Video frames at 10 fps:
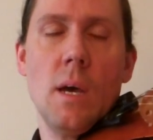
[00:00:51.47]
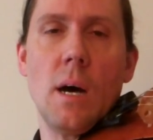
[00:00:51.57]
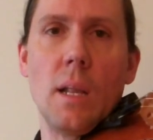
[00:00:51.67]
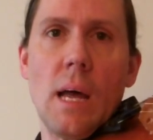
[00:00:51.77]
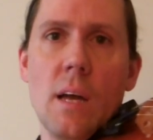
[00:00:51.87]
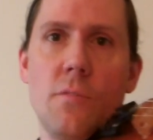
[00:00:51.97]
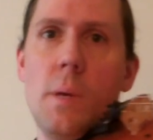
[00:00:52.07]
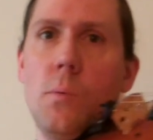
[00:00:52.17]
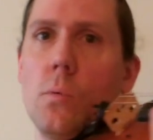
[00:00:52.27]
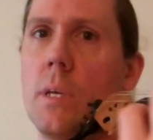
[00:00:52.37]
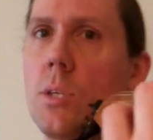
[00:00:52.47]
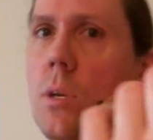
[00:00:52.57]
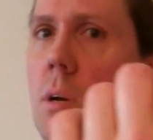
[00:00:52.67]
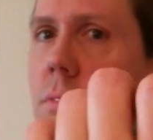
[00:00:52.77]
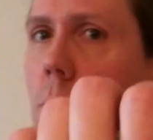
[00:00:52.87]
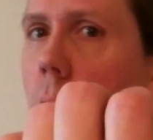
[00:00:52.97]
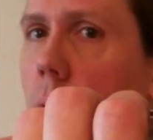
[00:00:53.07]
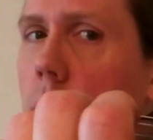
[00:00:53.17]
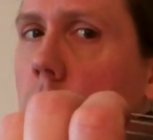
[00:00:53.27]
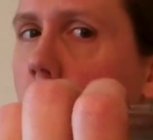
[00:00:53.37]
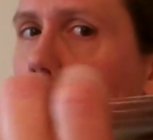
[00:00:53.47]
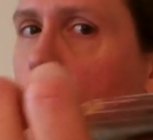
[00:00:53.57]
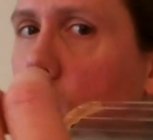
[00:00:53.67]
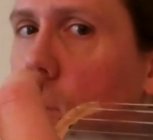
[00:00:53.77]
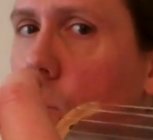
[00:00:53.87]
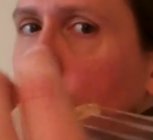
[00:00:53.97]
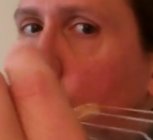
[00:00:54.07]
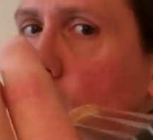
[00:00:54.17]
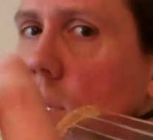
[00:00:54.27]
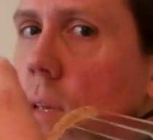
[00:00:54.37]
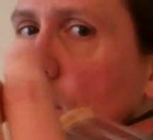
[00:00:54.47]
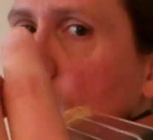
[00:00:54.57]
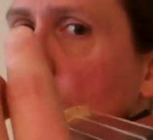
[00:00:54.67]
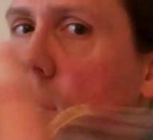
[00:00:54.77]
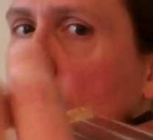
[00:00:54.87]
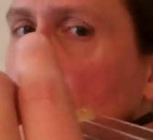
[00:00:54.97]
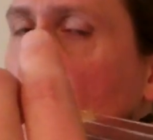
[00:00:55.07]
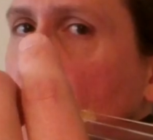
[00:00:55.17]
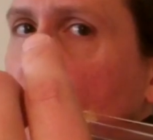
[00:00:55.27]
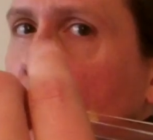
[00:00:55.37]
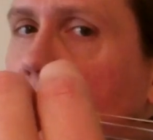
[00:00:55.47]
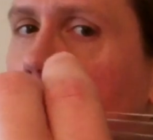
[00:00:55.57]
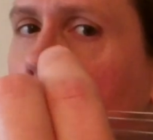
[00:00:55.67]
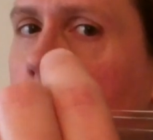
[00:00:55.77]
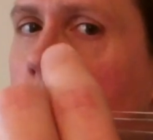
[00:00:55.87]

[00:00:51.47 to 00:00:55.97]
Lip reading: A lot of people, when they start vibrato, will press the side of the finger